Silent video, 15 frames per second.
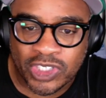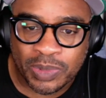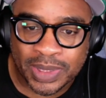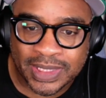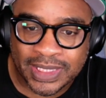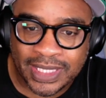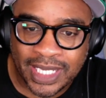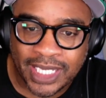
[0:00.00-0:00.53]

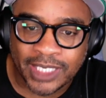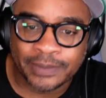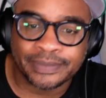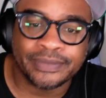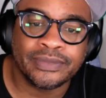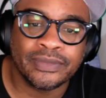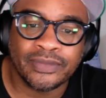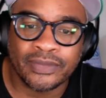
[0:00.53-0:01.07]
But today,
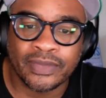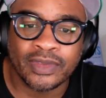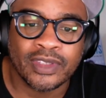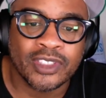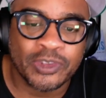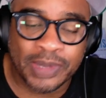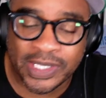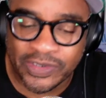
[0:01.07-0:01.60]

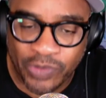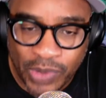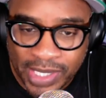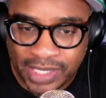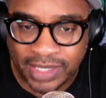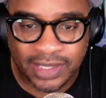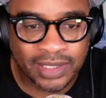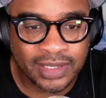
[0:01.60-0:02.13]
speaking of
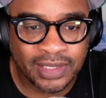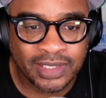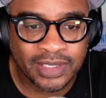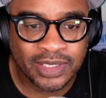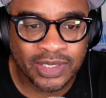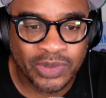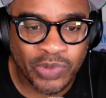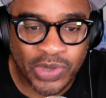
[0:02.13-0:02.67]
winning,
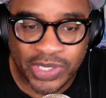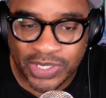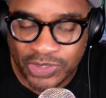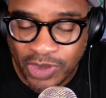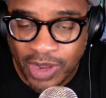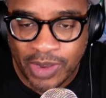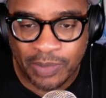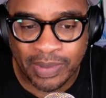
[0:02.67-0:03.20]
we're going to
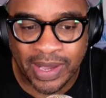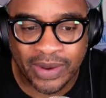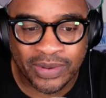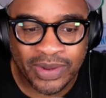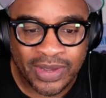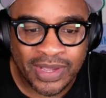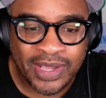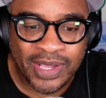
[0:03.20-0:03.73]
talk
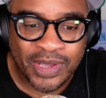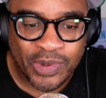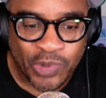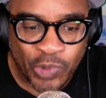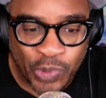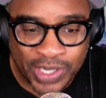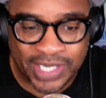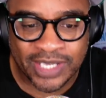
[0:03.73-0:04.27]
about
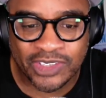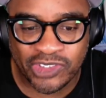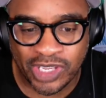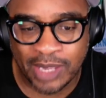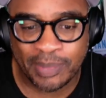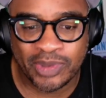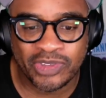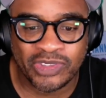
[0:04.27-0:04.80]
winning a
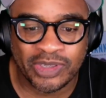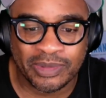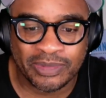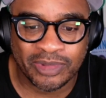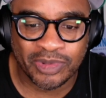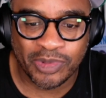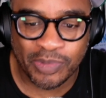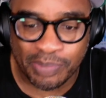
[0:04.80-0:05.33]
championship.
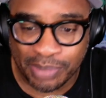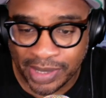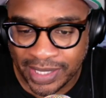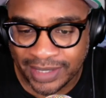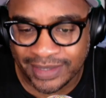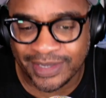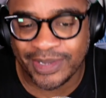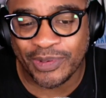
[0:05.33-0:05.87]

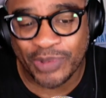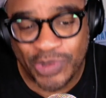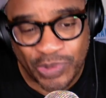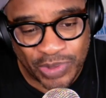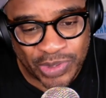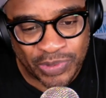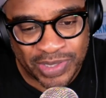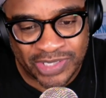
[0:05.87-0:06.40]
But when you
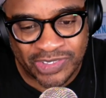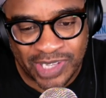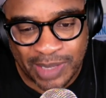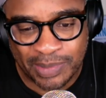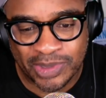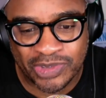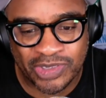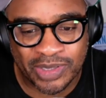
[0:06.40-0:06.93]
want to win a
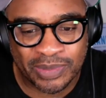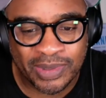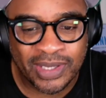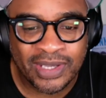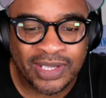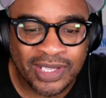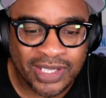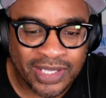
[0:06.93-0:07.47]
championship,
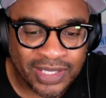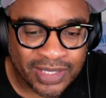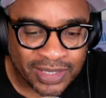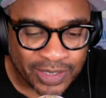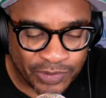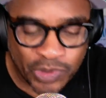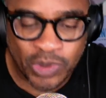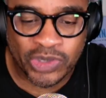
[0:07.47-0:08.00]

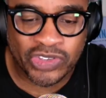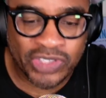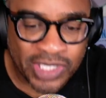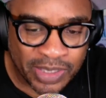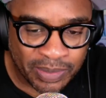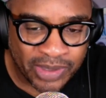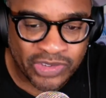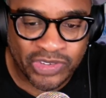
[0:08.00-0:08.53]
of course, you
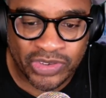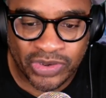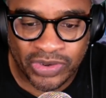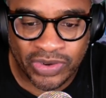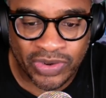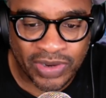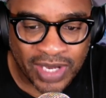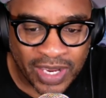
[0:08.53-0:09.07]
need to make
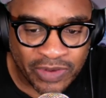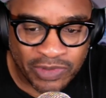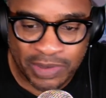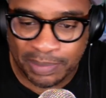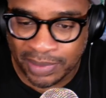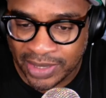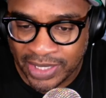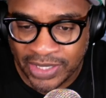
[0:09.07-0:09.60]
sure
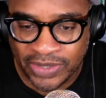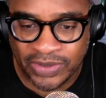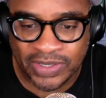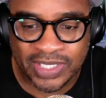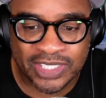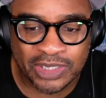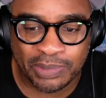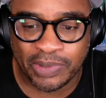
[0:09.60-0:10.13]
every player
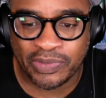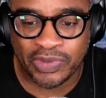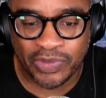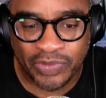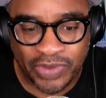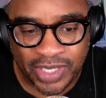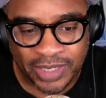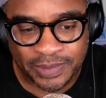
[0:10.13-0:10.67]
is a perfect
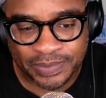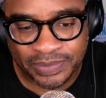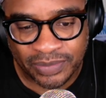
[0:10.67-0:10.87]
fit.